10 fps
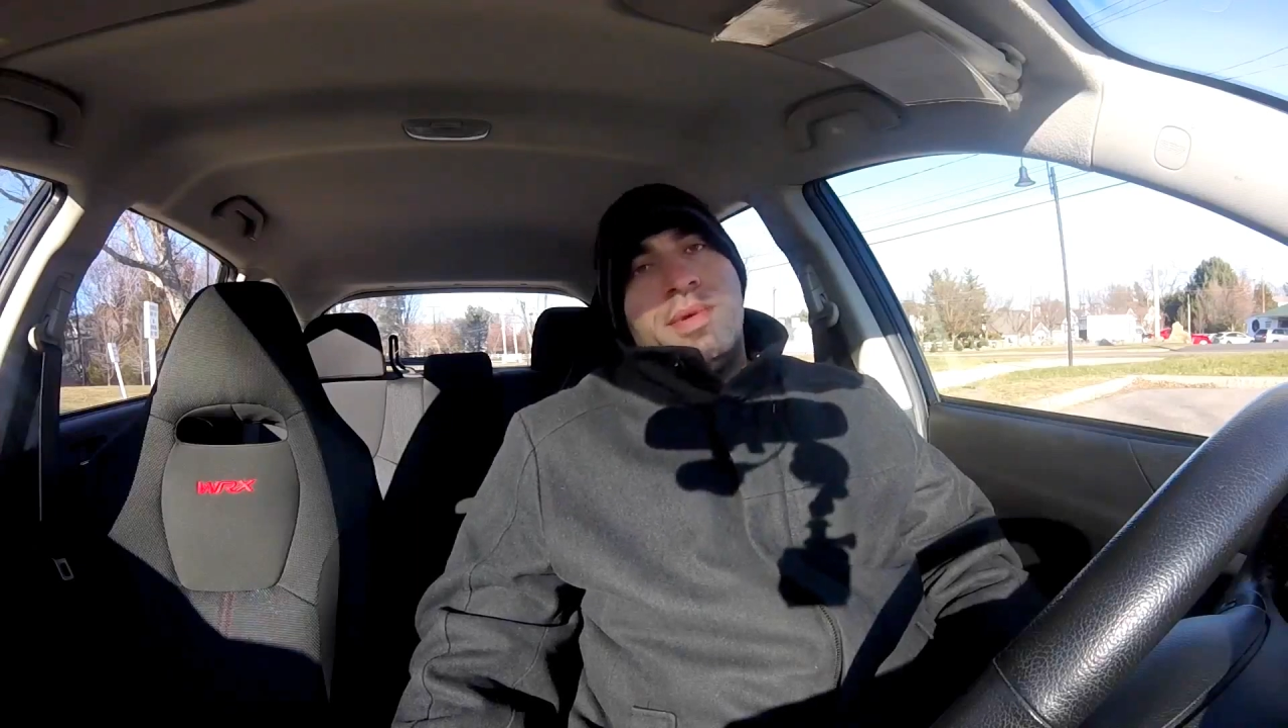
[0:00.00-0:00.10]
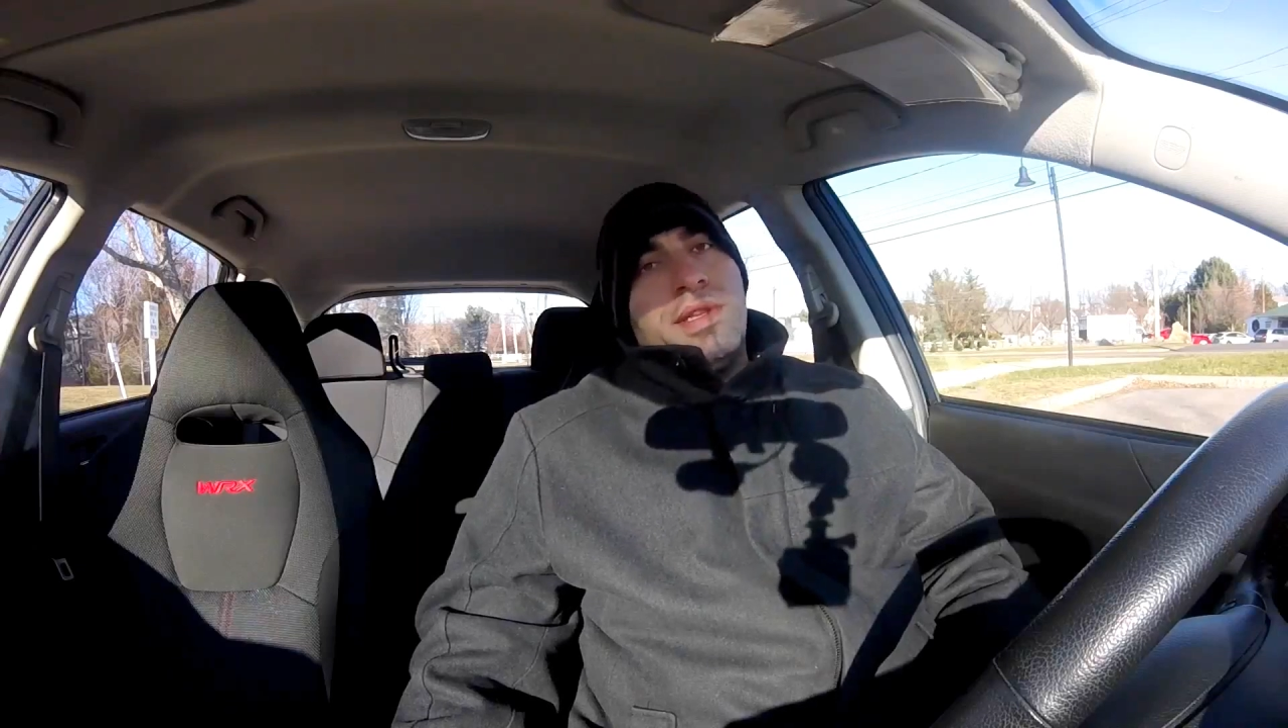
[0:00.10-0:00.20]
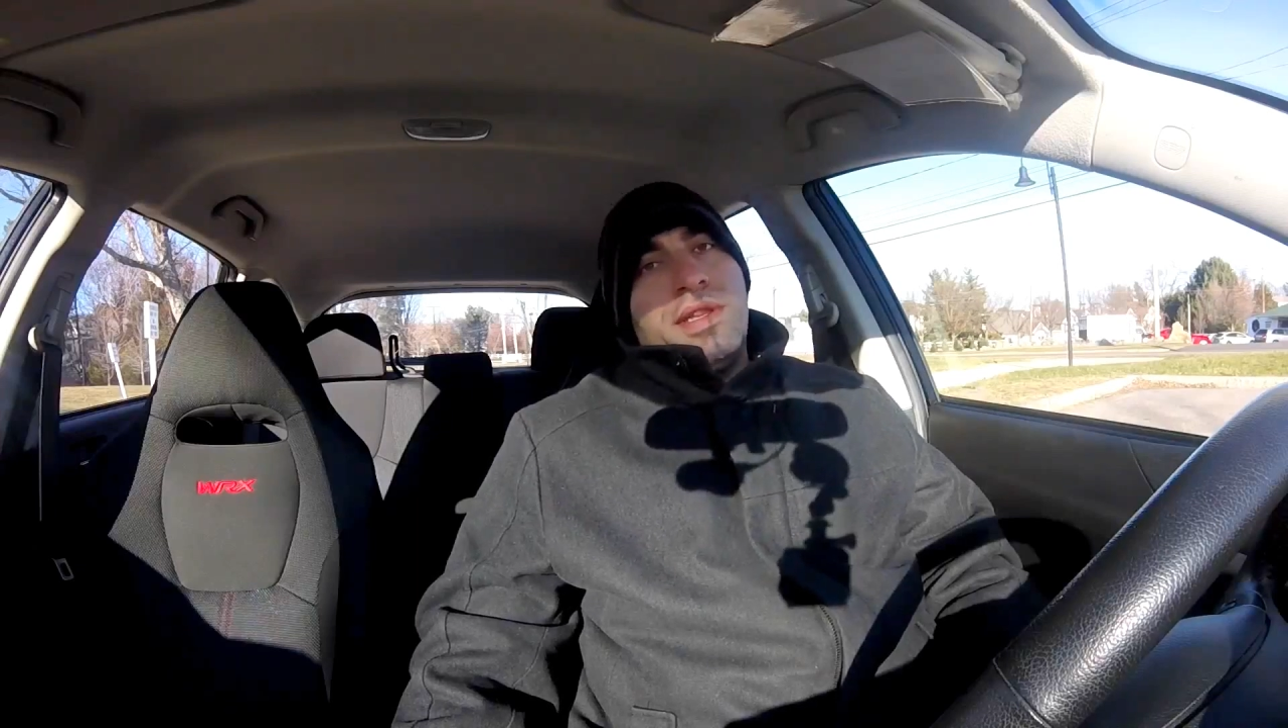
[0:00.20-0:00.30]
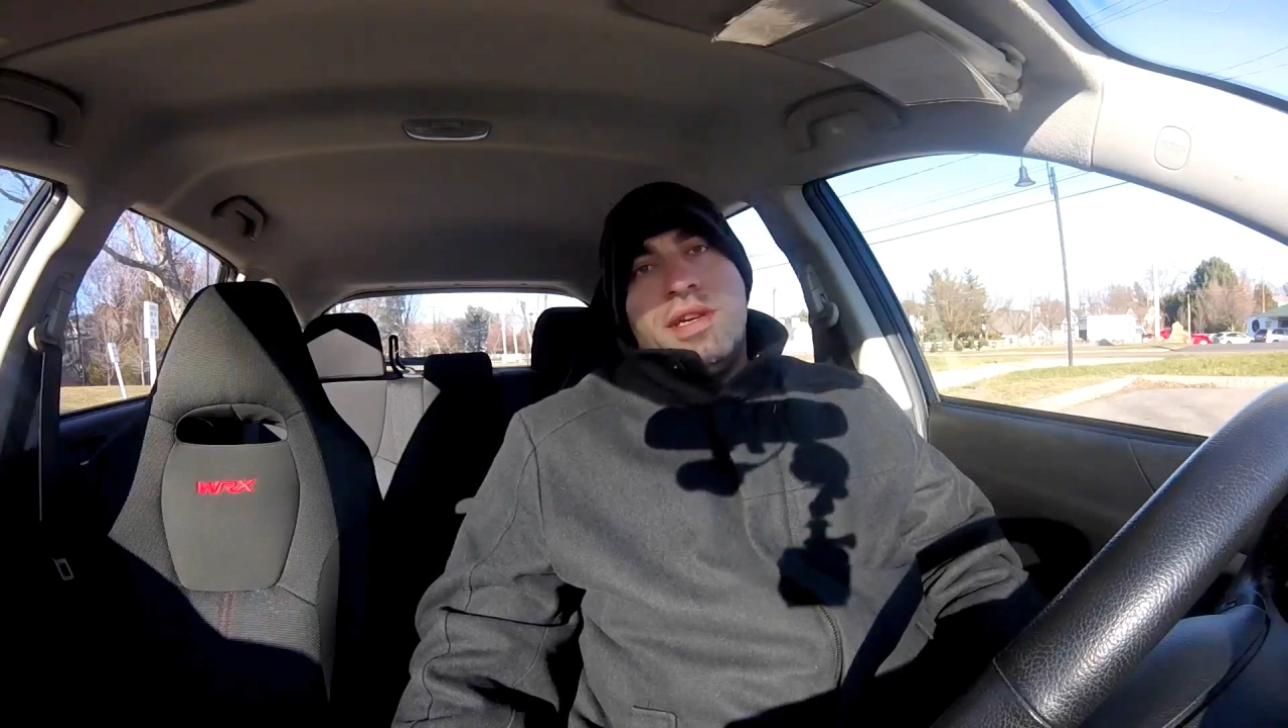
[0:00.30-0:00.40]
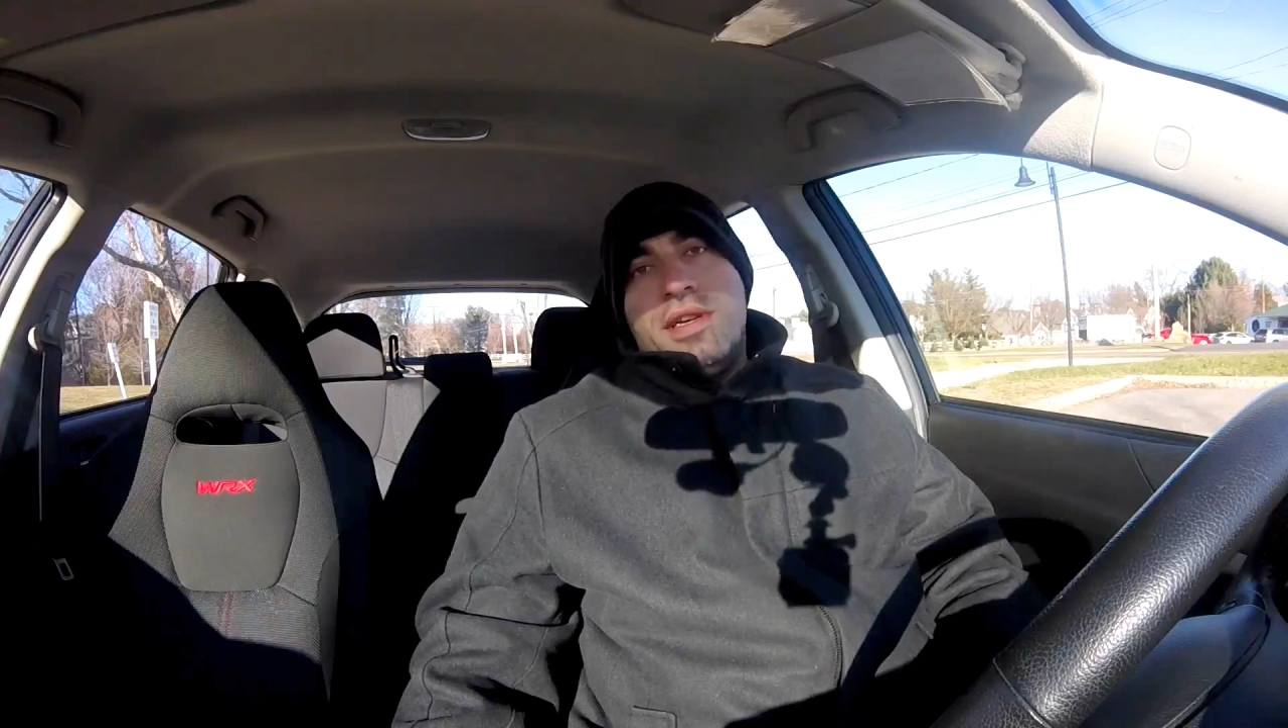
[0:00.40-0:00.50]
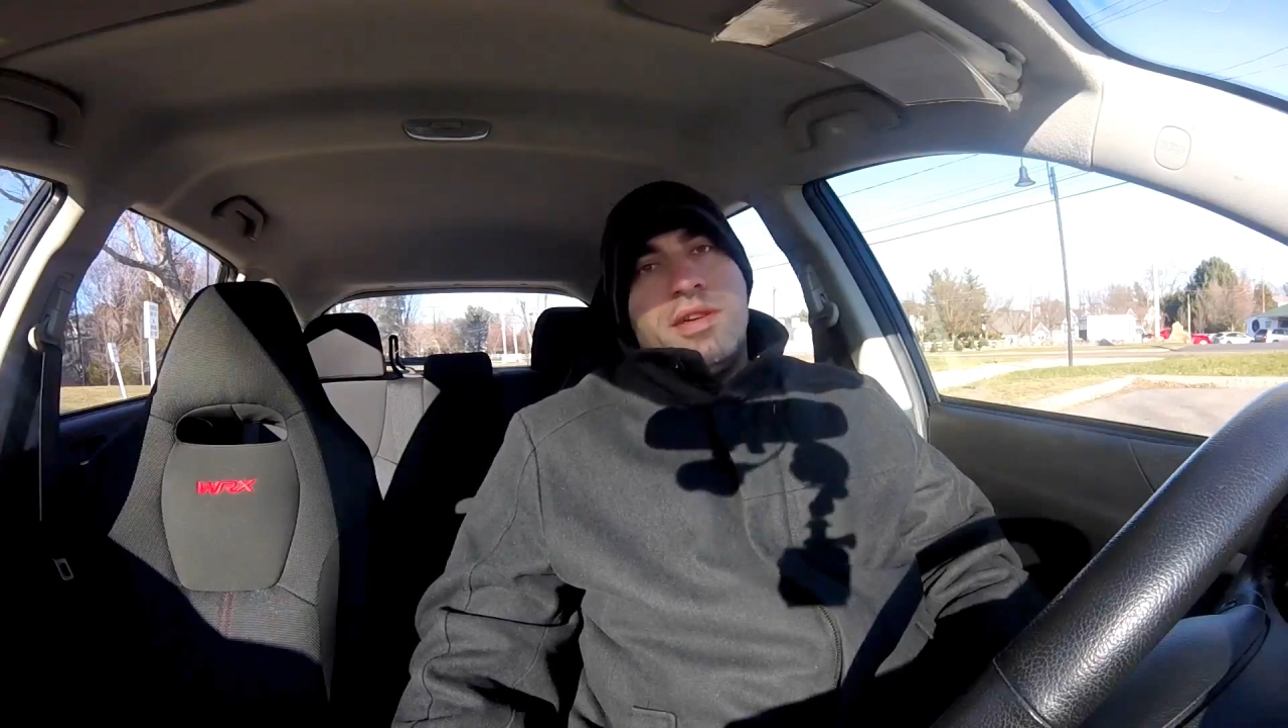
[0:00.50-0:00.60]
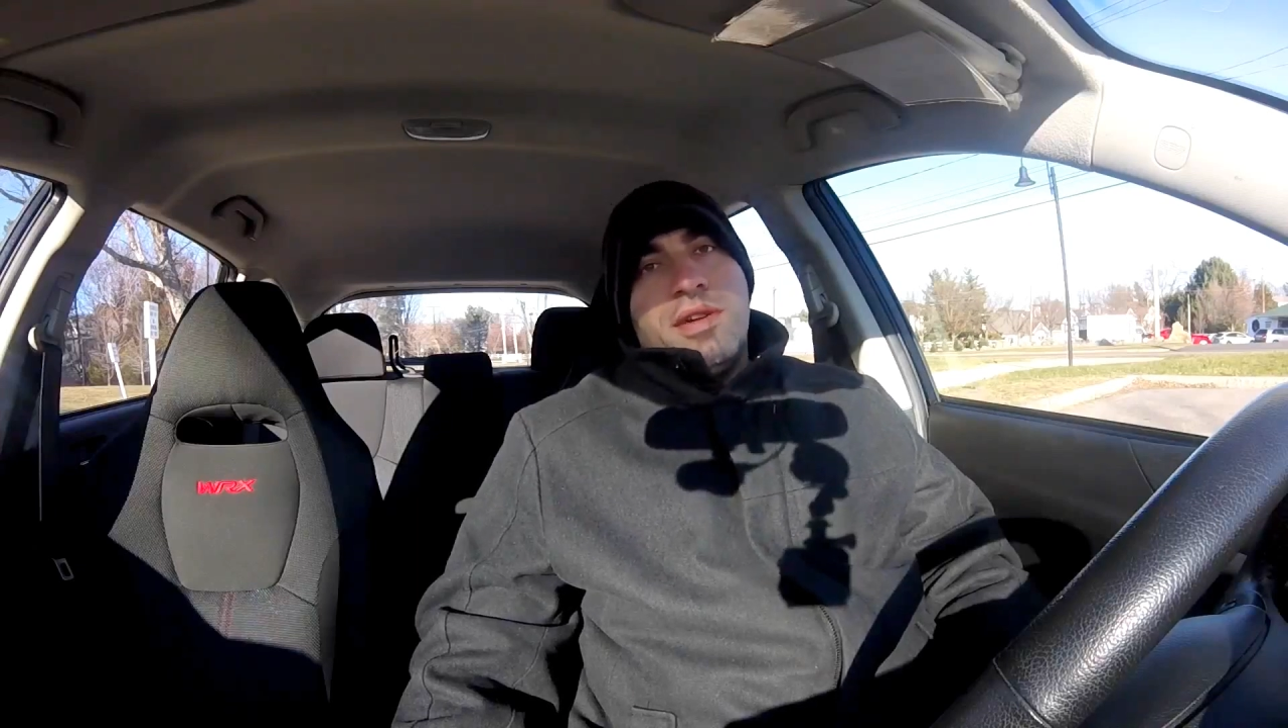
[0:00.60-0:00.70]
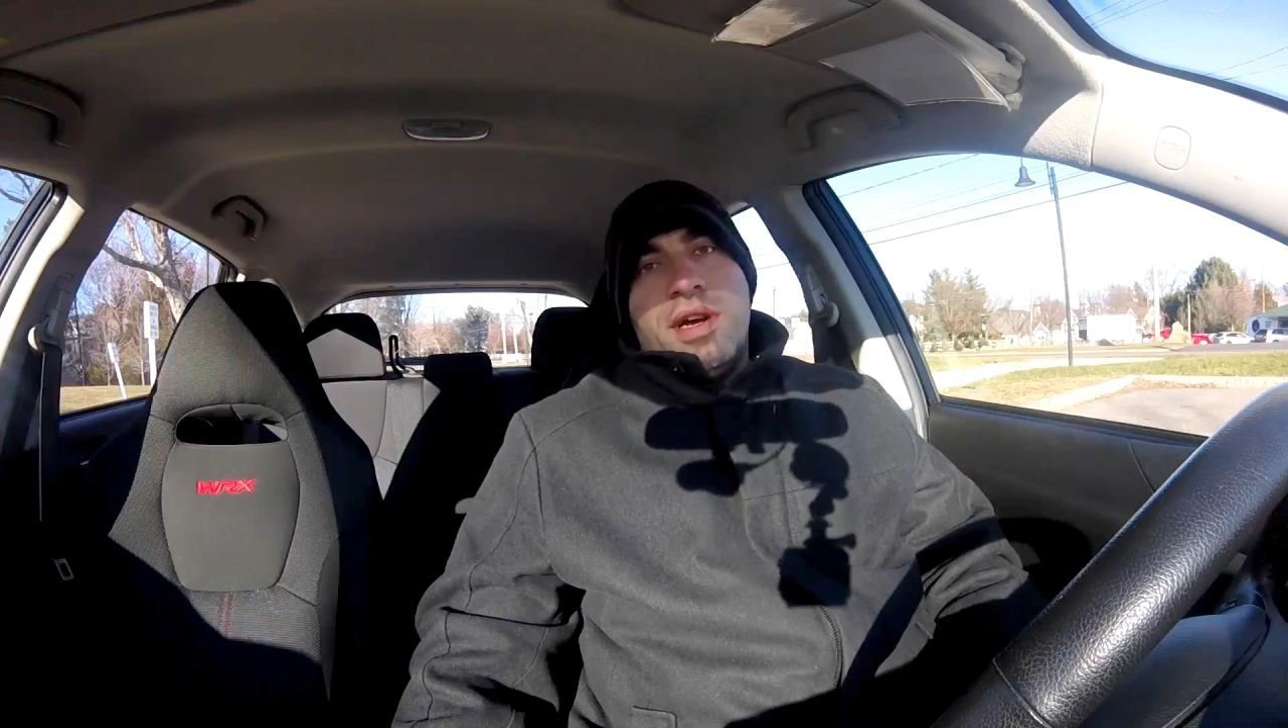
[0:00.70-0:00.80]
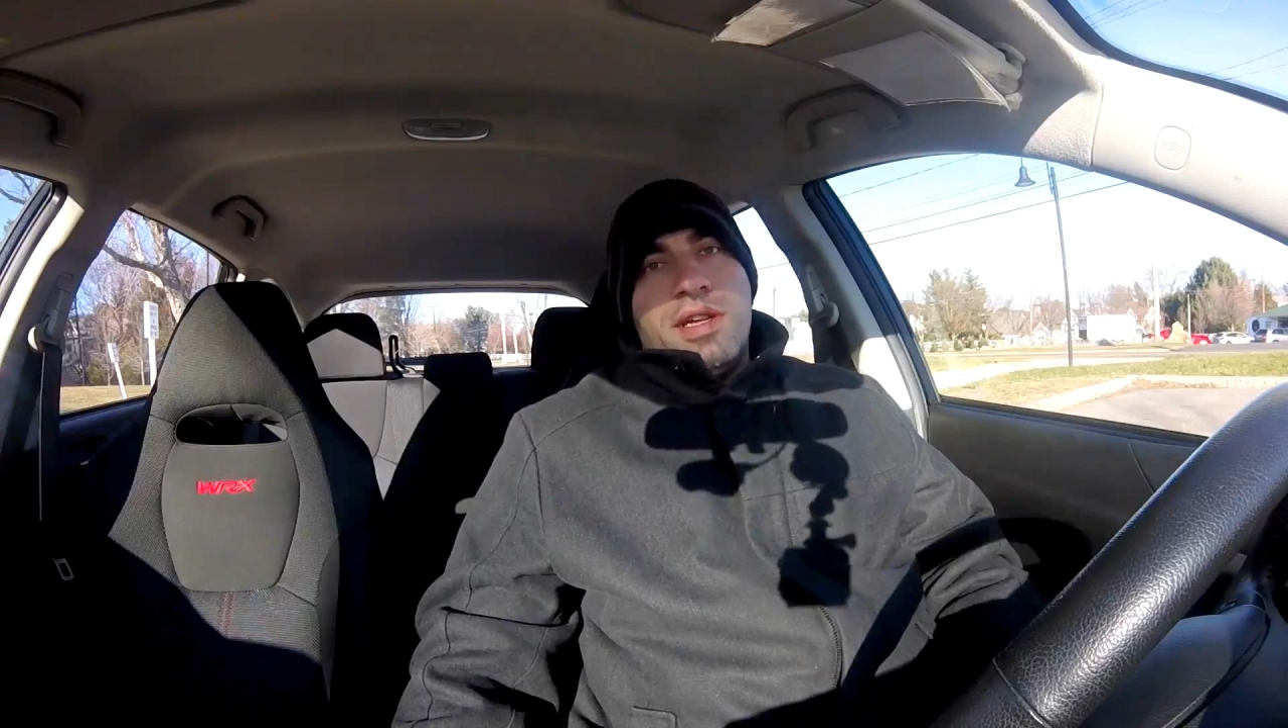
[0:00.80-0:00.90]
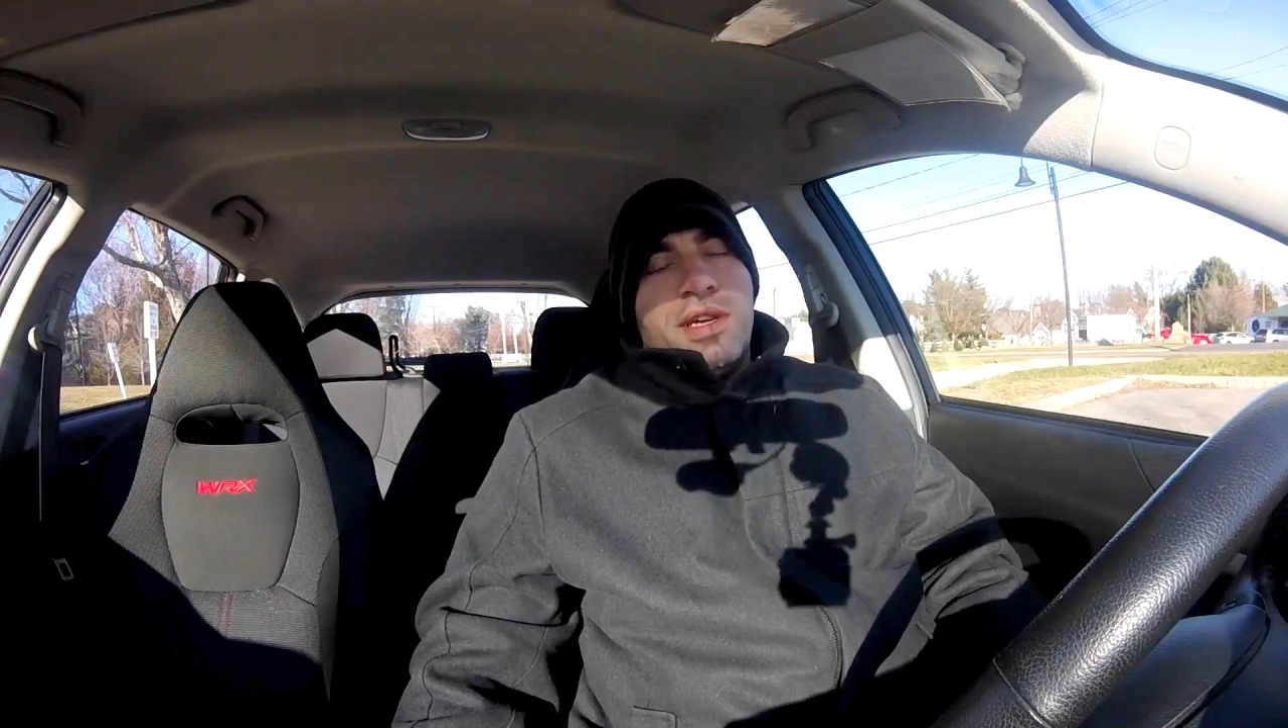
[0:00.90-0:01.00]
but
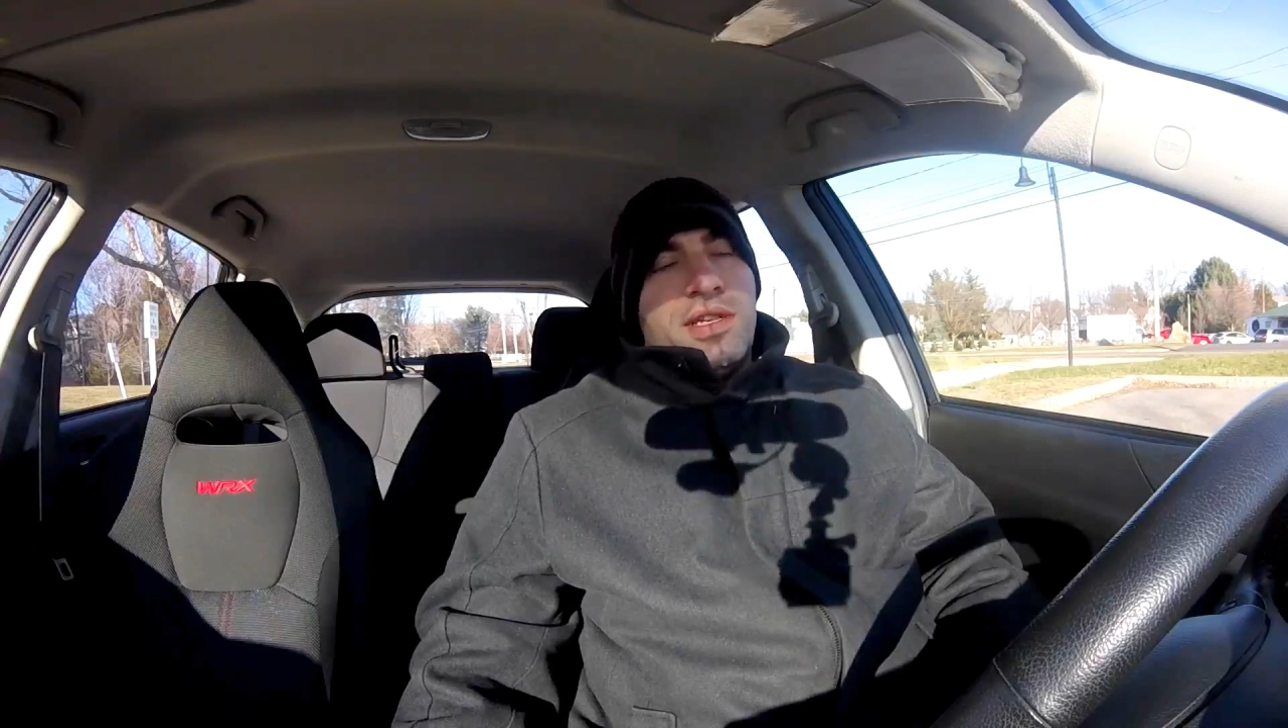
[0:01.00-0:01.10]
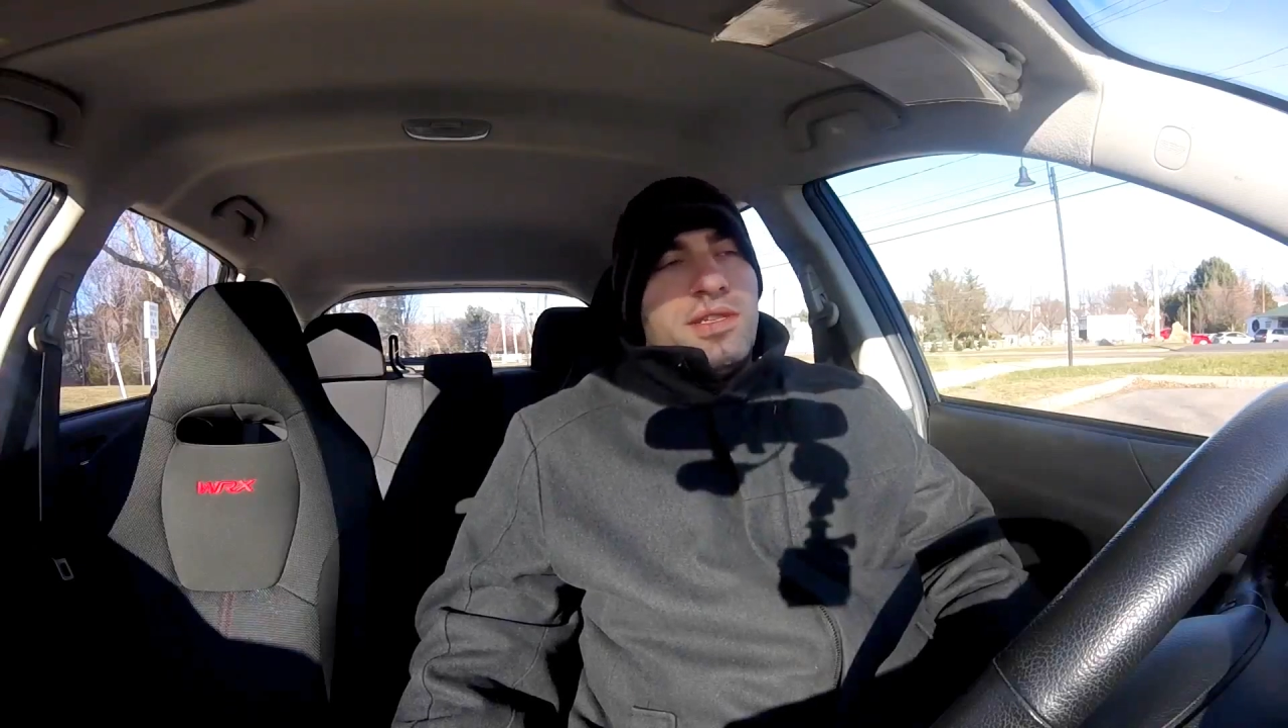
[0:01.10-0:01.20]
I